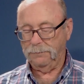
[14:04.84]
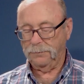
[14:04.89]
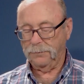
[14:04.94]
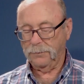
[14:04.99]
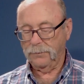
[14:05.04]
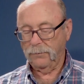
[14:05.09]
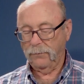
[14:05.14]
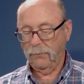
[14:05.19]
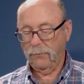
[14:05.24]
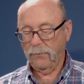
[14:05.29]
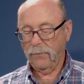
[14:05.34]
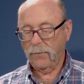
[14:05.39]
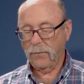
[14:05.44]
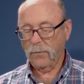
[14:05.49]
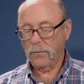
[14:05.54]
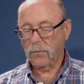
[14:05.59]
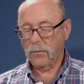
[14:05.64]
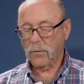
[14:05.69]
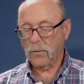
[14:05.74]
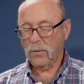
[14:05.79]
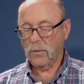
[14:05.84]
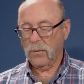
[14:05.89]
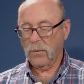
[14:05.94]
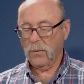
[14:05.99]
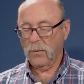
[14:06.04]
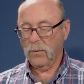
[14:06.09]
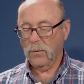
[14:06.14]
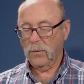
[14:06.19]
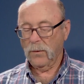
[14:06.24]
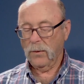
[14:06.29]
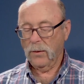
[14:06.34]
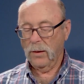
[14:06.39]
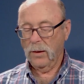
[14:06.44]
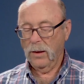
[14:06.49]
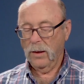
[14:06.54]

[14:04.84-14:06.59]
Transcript: [no speech]